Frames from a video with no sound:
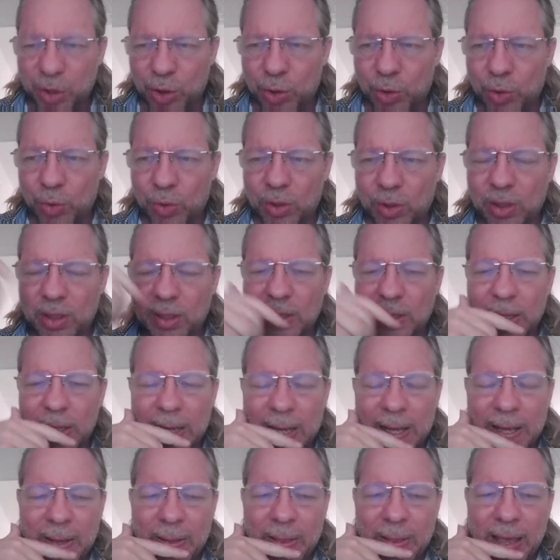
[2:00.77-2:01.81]
tools,
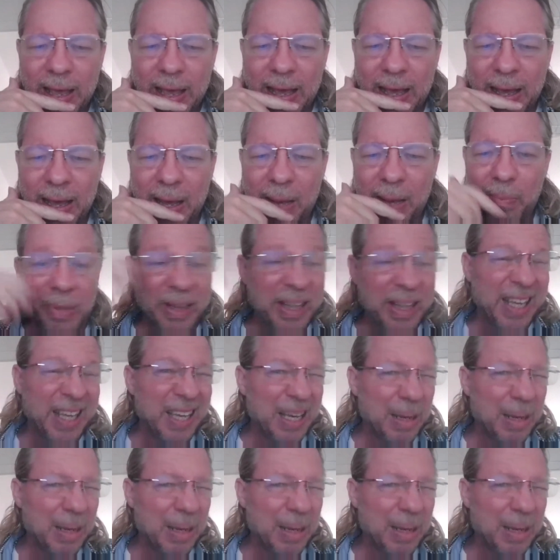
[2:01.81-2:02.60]
but they